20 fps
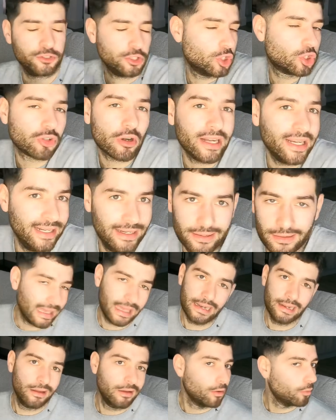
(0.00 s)
frustrated. I
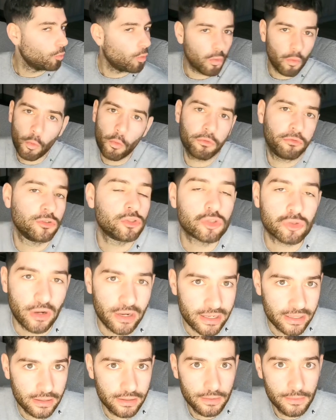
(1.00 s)
get it. We're all
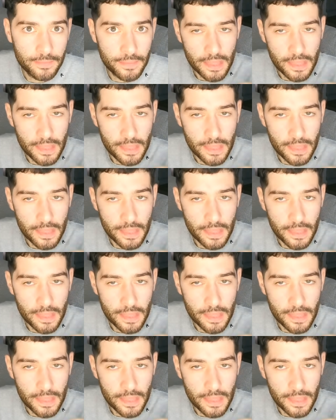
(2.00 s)
frustrated.